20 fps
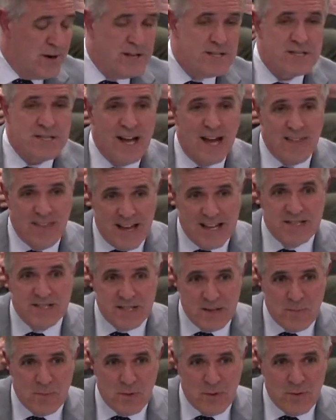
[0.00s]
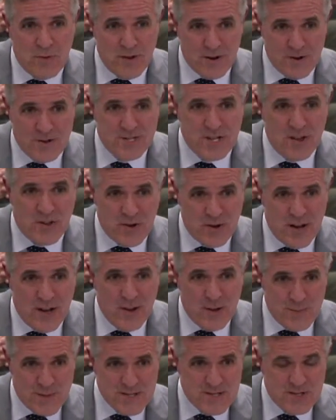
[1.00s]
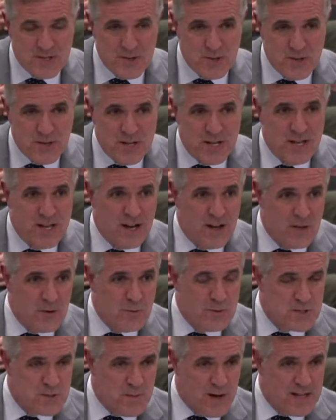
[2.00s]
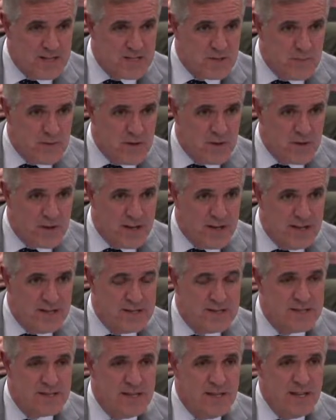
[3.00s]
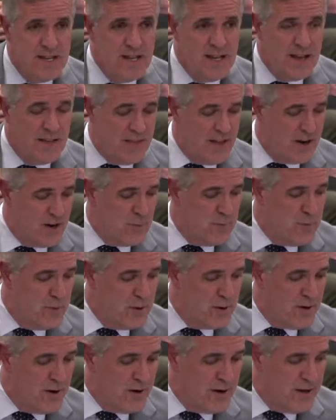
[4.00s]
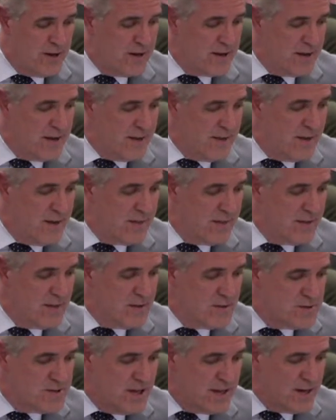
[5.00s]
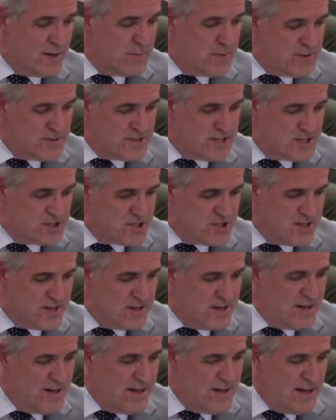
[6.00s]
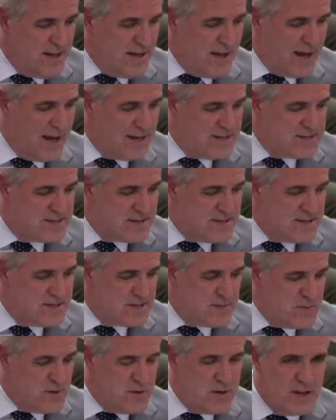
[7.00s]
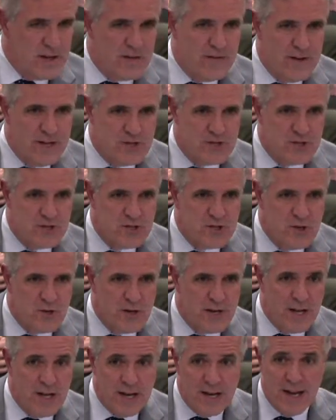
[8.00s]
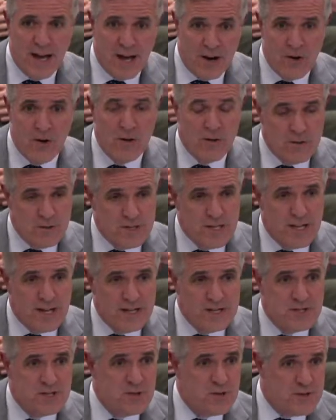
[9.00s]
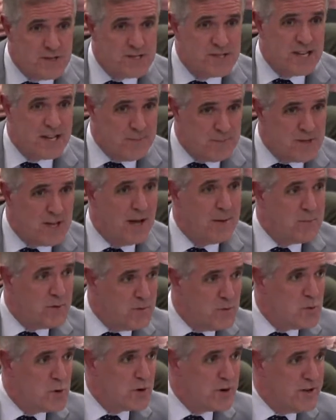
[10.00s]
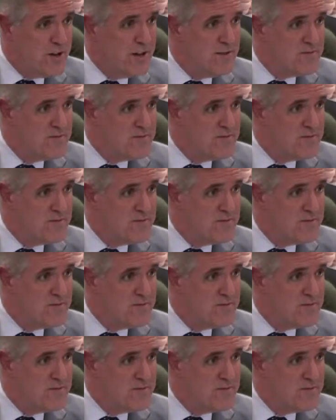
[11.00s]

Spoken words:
But it's not that simple. There's other elements to it and other responsibilities that are put on it, and the lieutenant position has some unique features to it, and not all lieutenants do the same type of work.